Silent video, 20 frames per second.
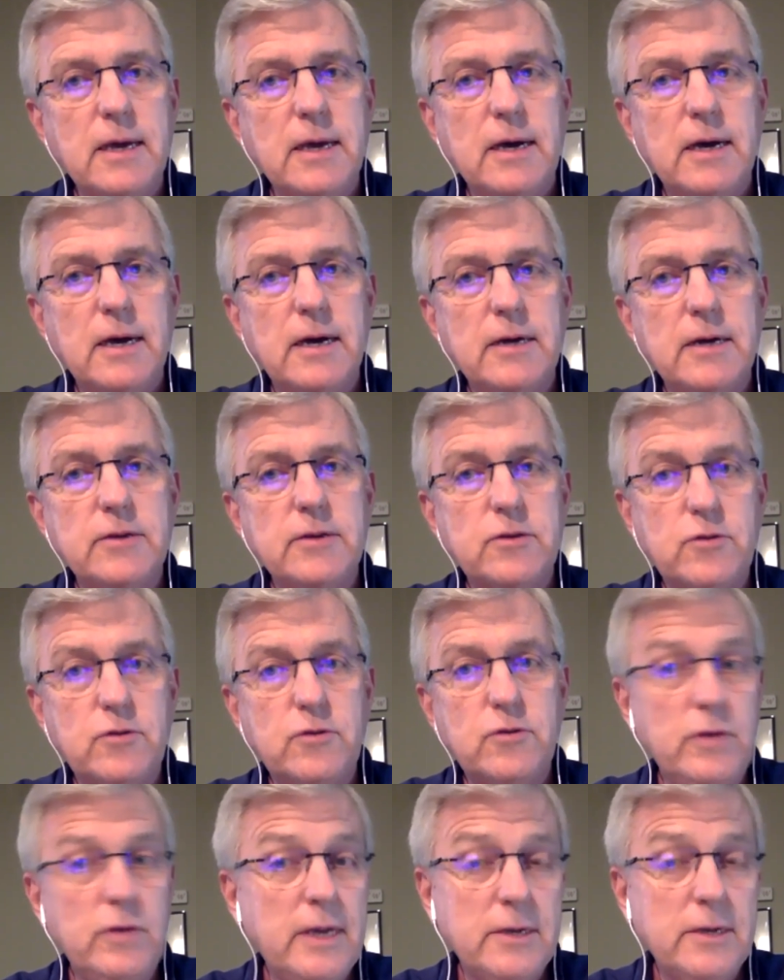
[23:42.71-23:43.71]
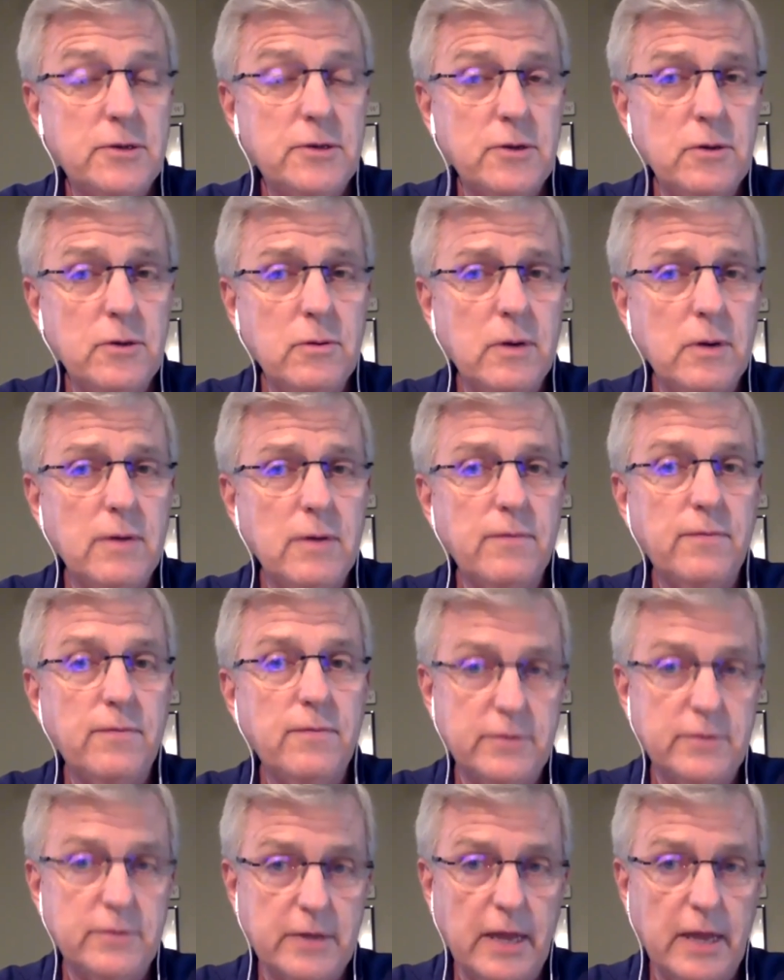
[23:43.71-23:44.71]
to the issue of
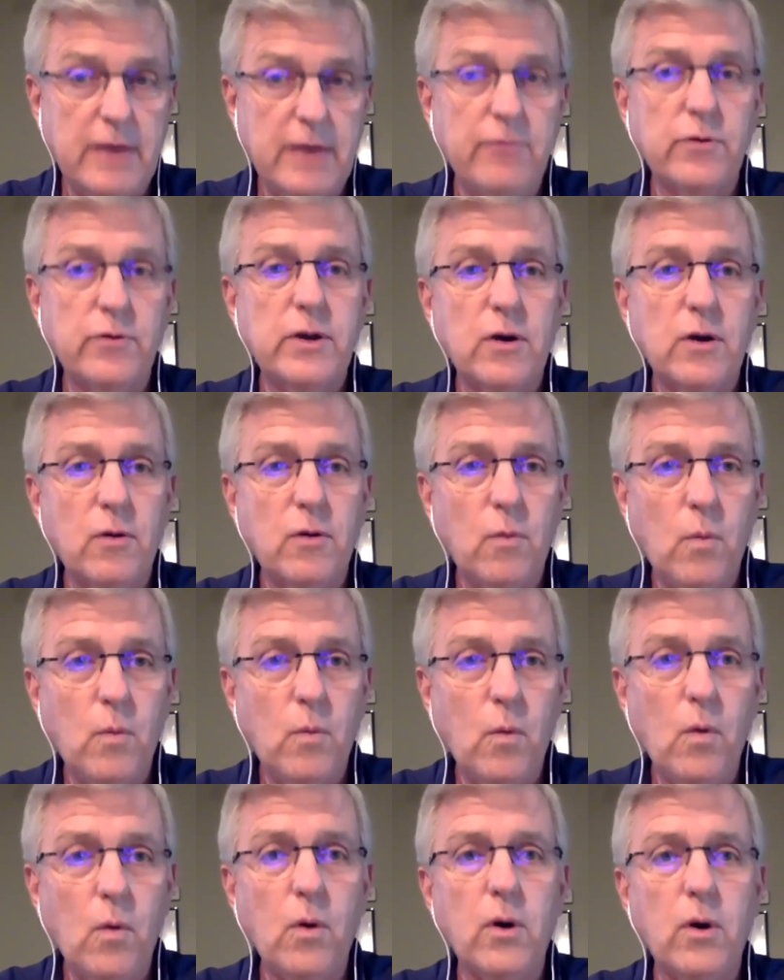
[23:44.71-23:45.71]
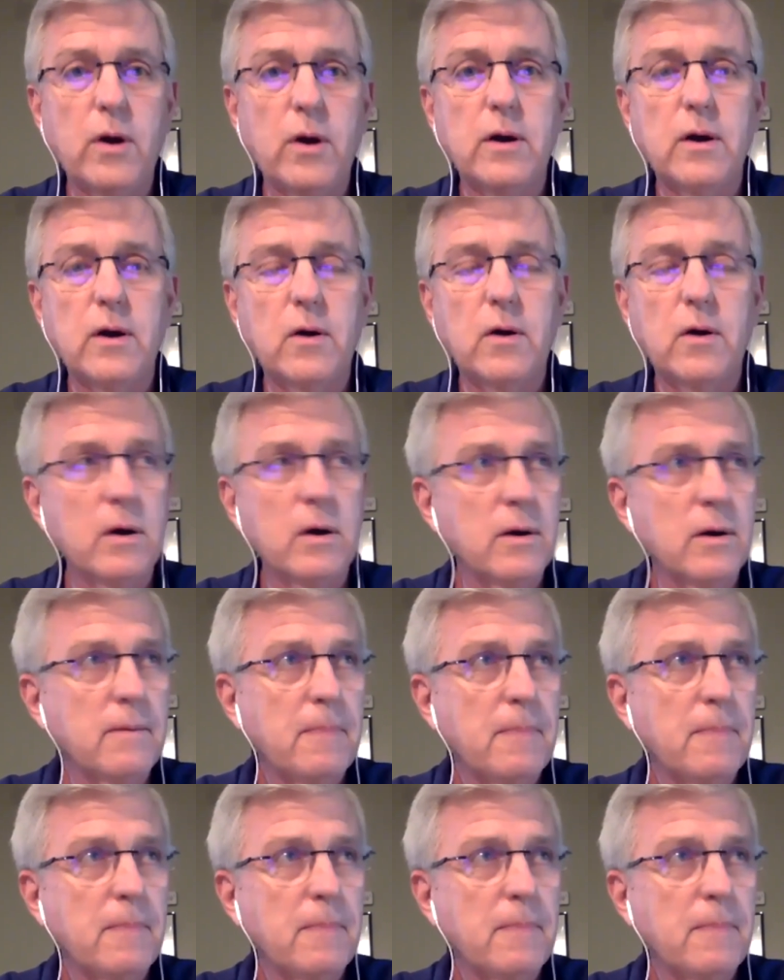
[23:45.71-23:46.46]
slavery or war or